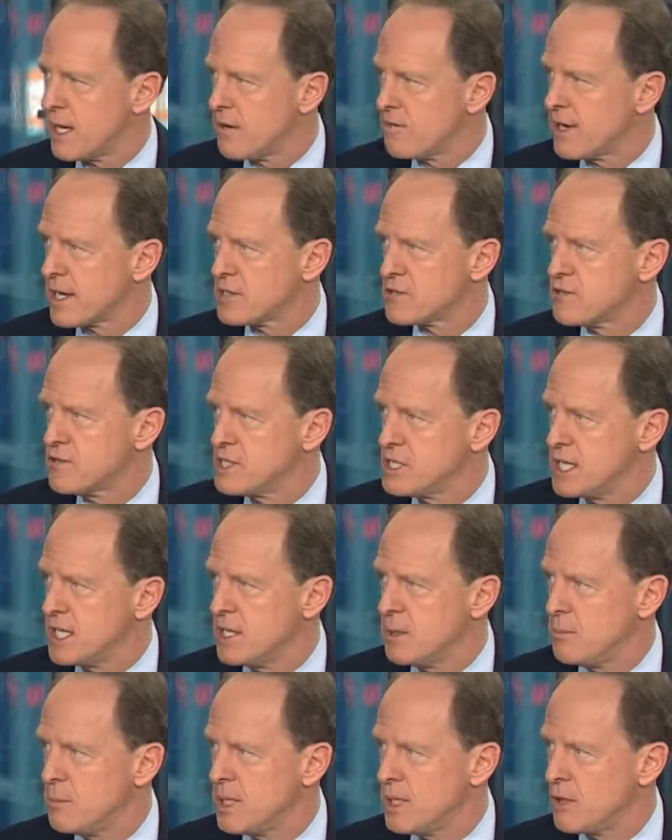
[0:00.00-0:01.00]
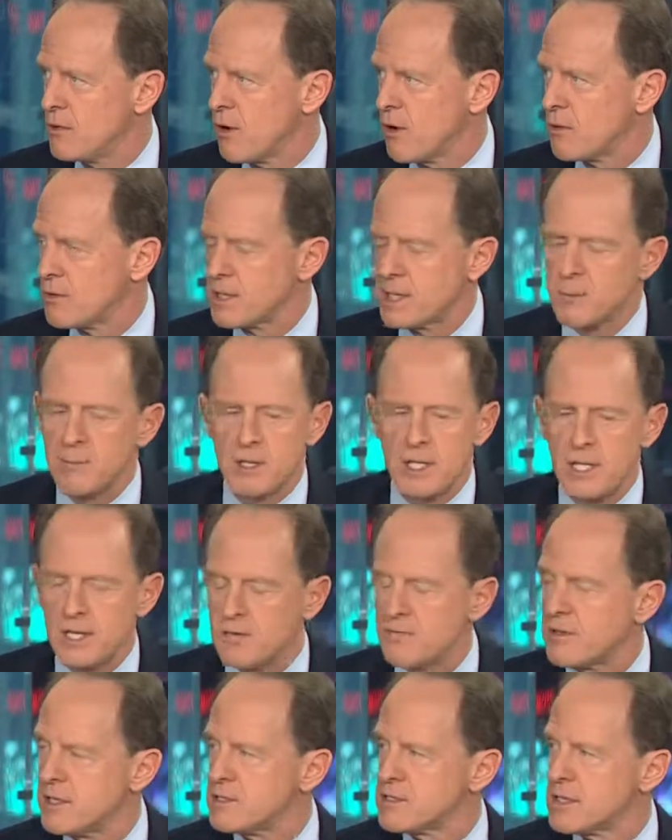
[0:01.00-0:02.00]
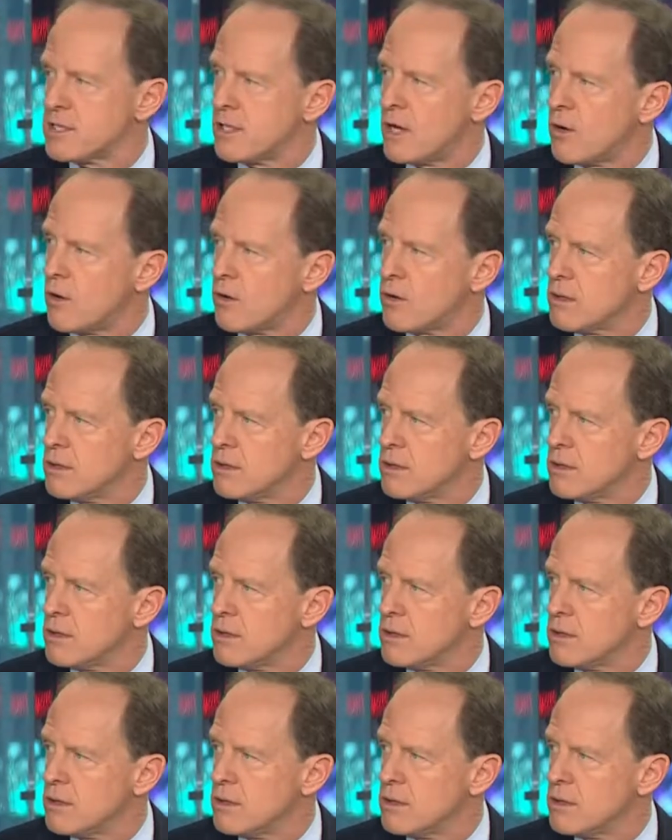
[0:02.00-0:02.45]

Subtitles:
of extra GDP growth completely fills in the hole.